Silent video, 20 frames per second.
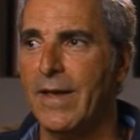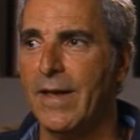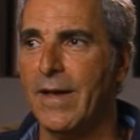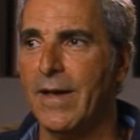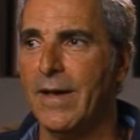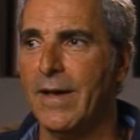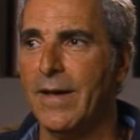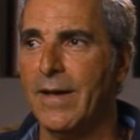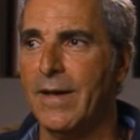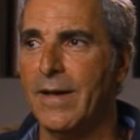
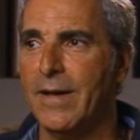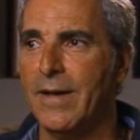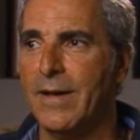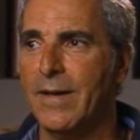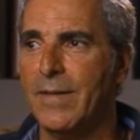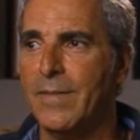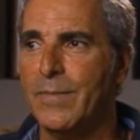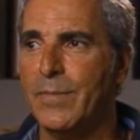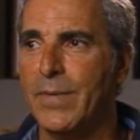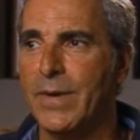
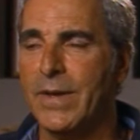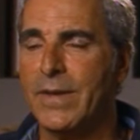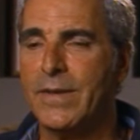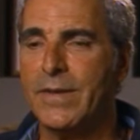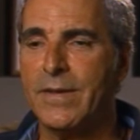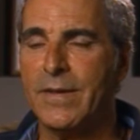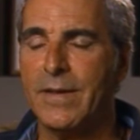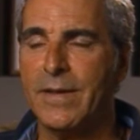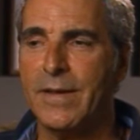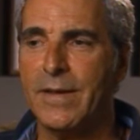Uh, but
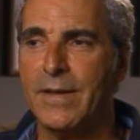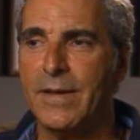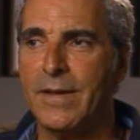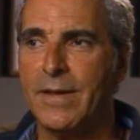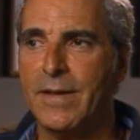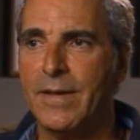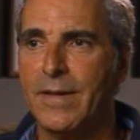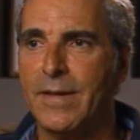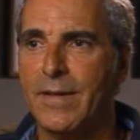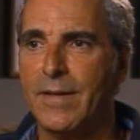
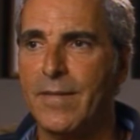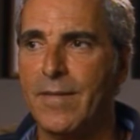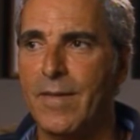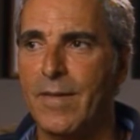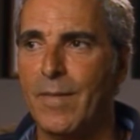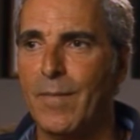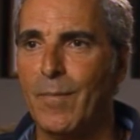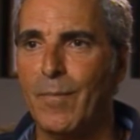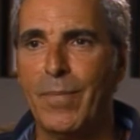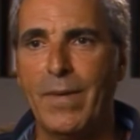uh,
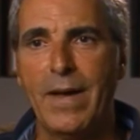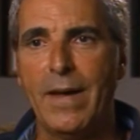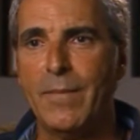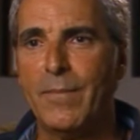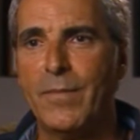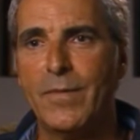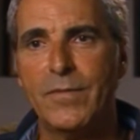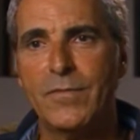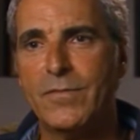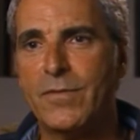Bob
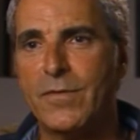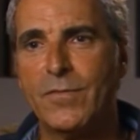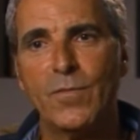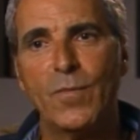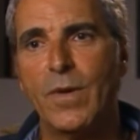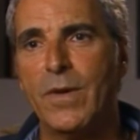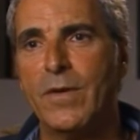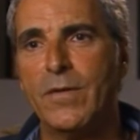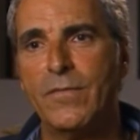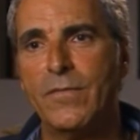was just
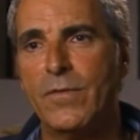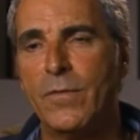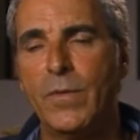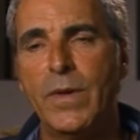wonderful.